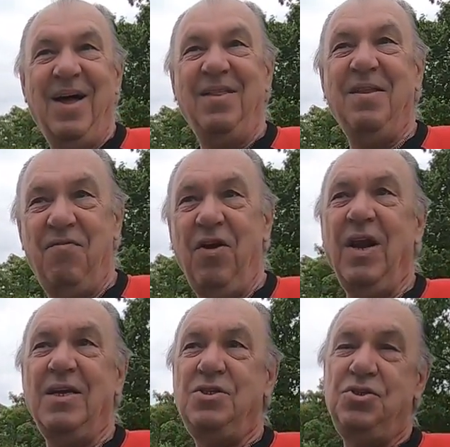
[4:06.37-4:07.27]
And the
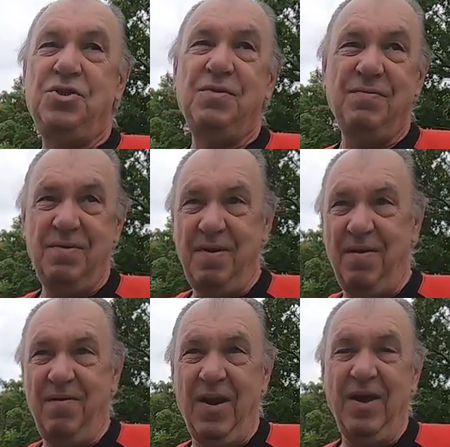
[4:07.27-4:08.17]
village,
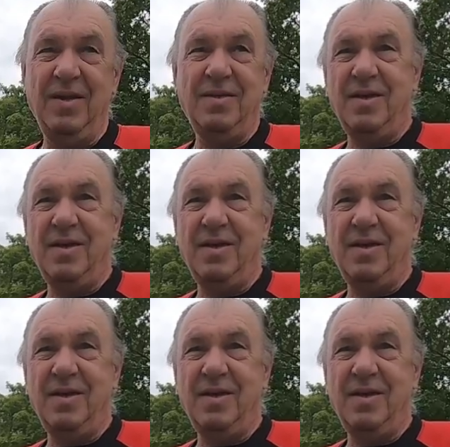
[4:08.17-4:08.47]
like,